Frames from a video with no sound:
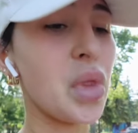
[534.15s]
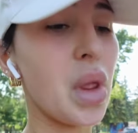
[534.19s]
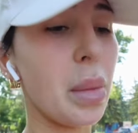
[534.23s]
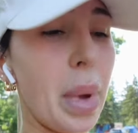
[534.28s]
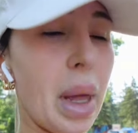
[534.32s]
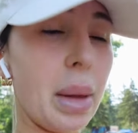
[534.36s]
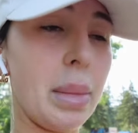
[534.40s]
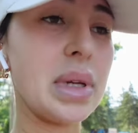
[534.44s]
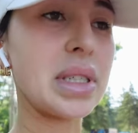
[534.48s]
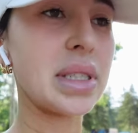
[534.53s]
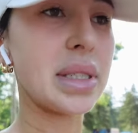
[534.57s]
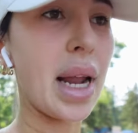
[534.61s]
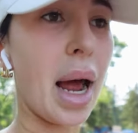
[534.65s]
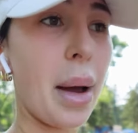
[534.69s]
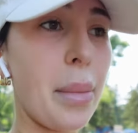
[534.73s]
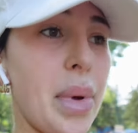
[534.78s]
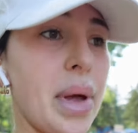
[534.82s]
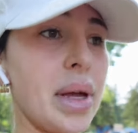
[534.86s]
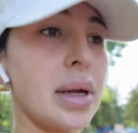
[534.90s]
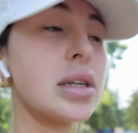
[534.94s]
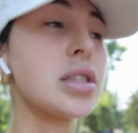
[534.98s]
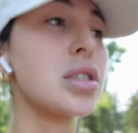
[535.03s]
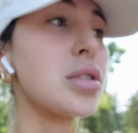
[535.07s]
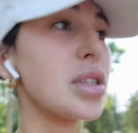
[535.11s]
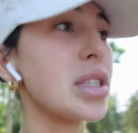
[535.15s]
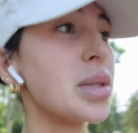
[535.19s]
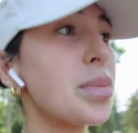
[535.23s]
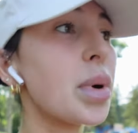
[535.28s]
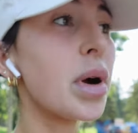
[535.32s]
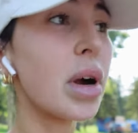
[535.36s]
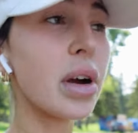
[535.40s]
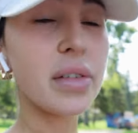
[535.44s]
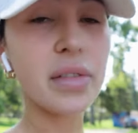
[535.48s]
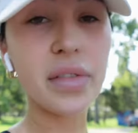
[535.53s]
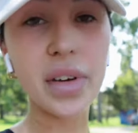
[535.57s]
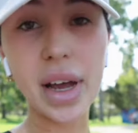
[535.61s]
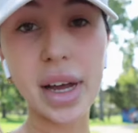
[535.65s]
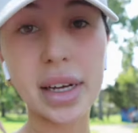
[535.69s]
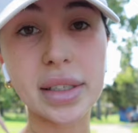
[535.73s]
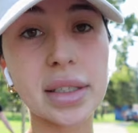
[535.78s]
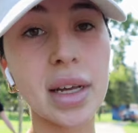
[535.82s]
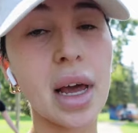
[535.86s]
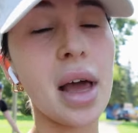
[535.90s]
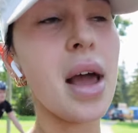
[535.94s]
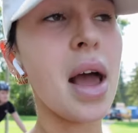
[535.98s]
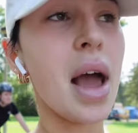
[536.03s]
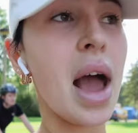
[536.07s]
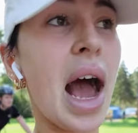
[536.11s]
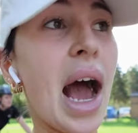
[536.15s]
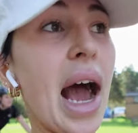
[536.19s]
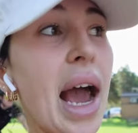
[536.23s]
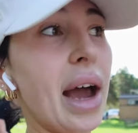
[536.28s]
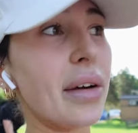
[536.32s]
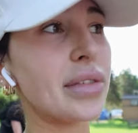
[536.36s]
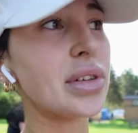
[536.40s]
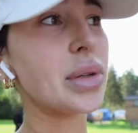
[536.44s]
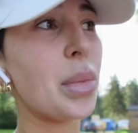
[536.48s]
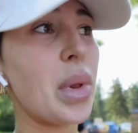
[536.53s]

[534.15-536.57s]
The baby's napping, so it's perfect. I have to